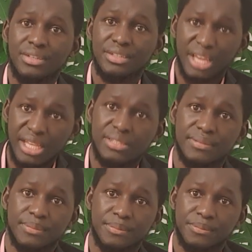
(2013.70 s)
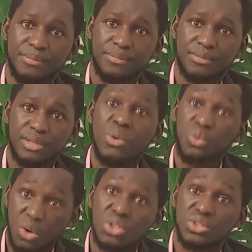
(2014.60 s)
This
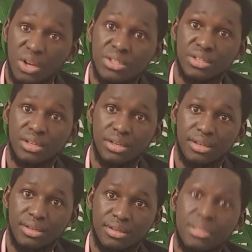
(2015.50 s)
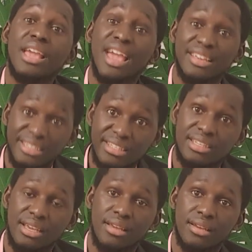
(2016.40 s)
was not an
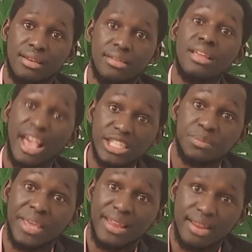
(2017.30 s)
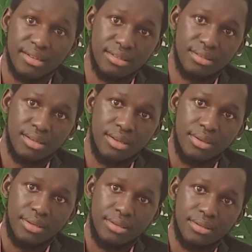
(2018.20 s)
easy experience.
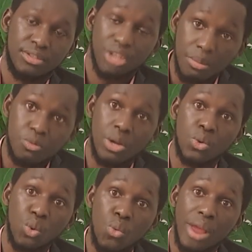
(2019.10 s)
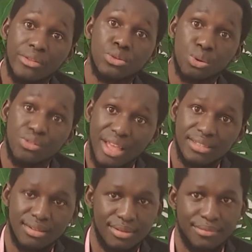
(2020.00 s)
Someone who went through this.